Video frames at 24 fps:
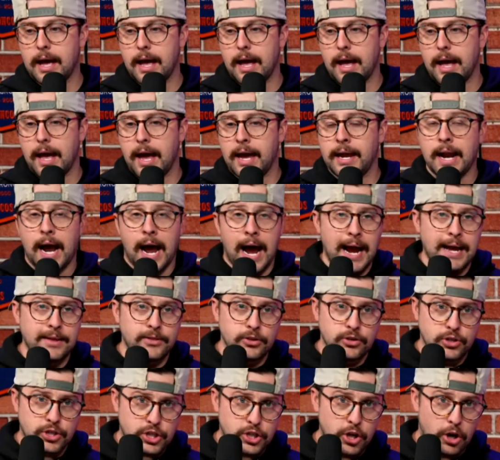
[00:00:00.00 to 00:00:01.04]
And
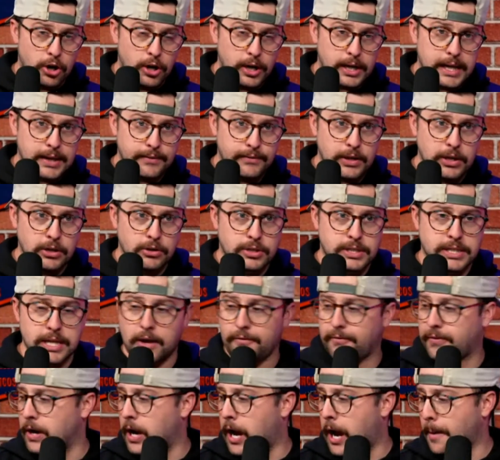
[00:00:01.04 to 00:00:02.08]
either start giving yourself
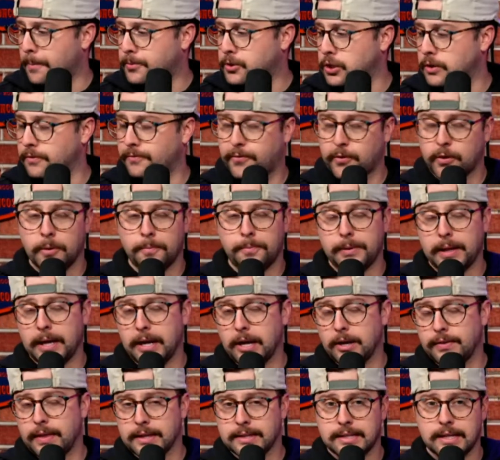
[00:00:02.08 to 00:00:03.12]
an option for a player
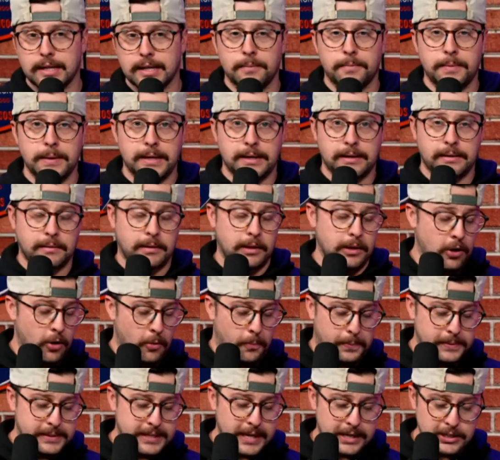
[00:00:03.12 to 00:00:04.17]
that's going to be,
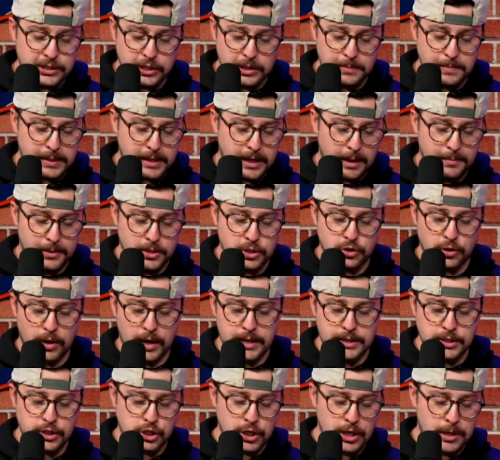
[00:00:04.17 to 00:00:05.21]
potentially become a
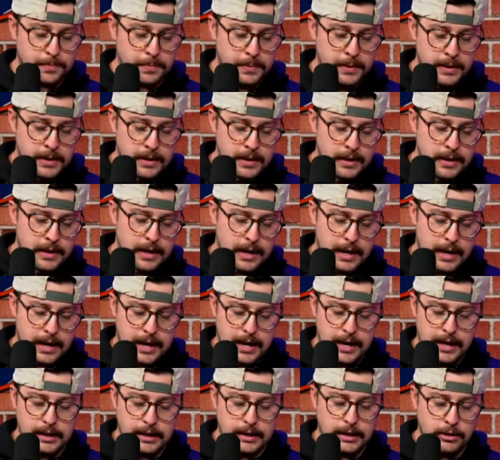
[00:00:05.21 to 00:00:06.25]
trade chip,
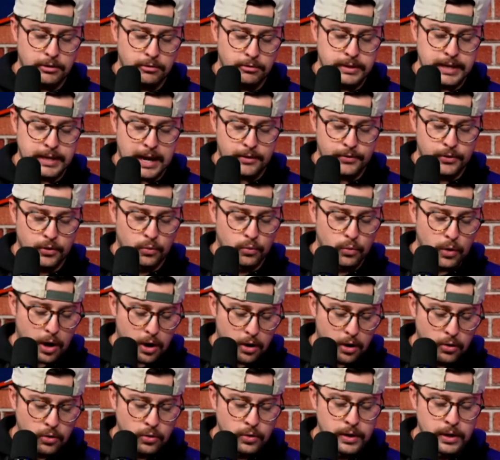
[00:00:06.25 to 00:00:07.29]
down the
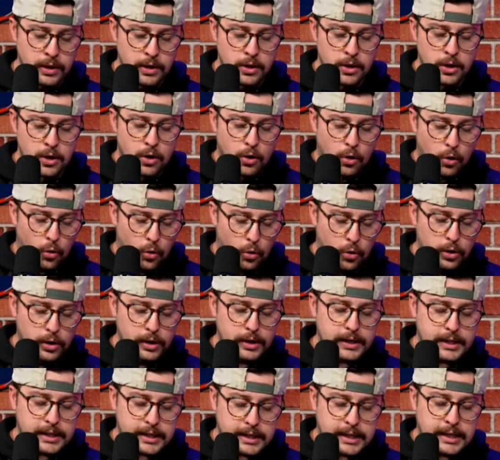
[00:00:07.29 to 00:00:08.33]
road, or
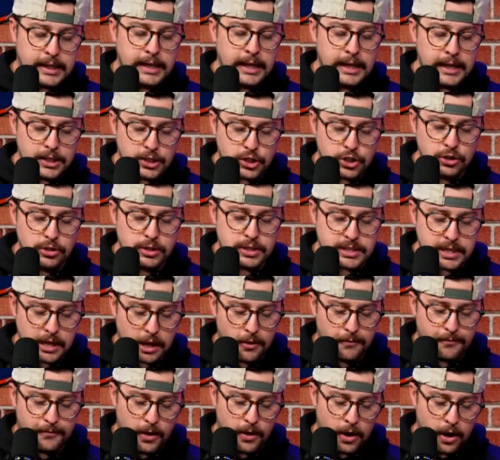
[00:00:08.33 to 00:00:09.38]
get
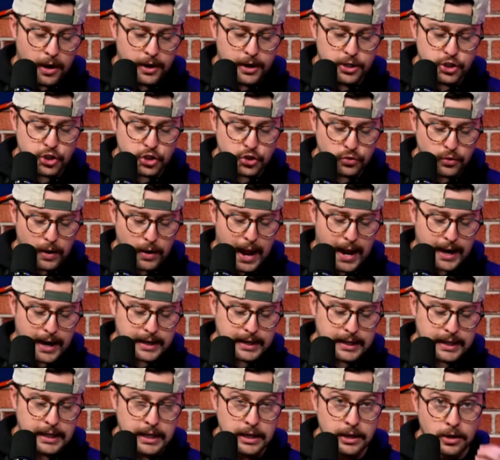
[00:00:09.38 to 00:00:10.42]
yourself on a track
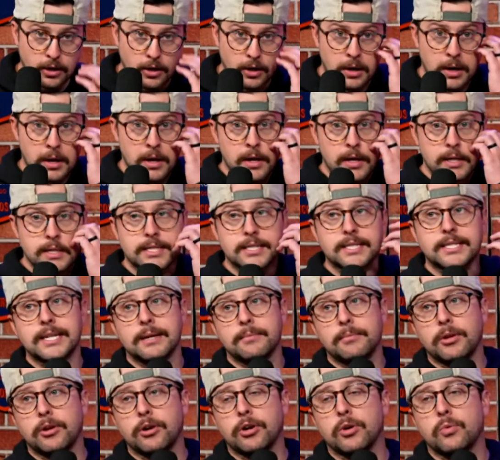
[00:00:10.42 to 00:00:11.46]
here
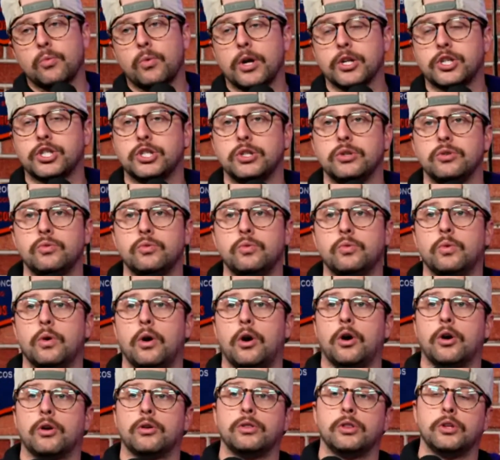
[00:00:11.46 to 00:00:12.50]
similar to what you
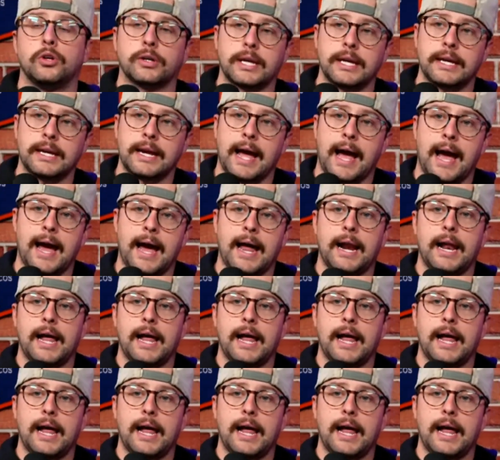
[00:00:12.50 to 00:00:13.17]
are looking at.